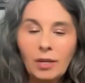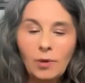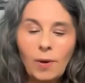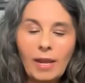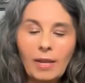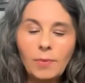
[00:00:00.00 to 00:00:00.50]

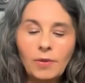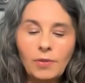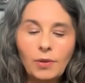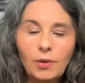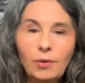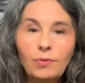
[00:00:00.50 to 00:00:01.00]
away with
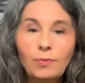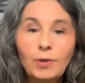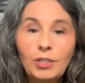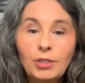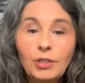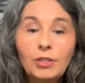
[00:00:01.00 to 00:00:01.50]
you,
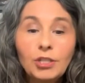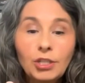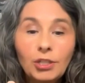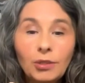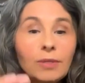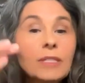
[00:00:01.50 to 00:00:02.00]
which you could
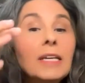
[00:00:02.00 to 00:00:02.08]
use